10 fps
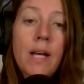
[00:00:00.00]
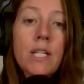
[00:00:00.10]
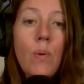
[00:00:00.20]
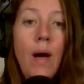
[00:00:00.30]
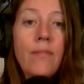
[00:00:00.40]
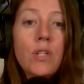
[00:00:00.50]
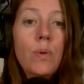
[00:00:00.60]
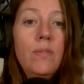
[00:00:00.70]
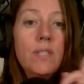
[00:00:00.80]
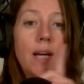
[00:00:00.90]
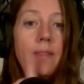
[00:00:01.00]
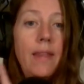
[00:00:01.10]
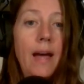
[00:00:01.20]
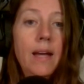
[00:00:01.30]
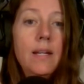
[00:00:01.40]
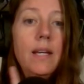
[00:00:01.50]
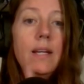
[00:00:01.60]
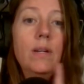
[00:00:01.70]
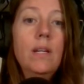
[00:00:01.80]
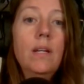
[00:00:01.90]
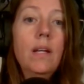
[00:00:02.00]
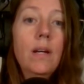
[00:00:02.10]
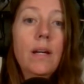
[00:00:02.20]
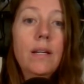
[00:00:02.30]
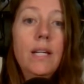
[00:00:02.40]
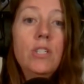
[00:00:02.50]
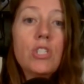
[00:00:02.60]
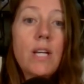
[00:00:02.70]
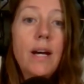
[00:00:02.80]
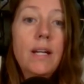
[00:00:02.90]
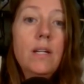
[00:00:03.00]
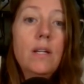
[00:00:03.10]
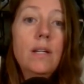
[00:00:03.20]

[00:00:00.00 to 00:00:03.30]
So after we've done that in each side,